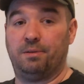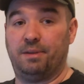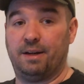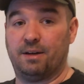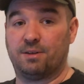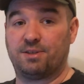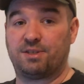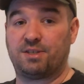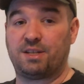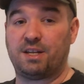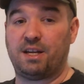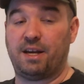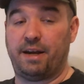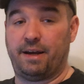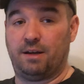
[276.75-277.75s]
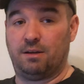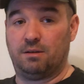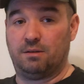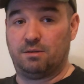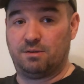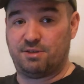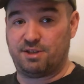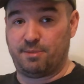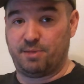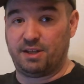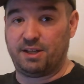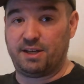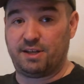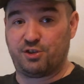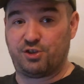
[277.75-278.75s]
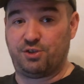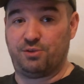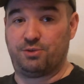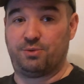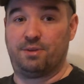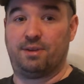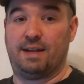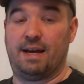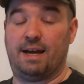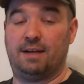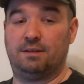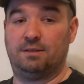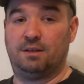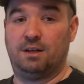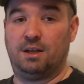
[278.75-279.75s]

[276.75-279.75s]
they're seeing some of the issues with that.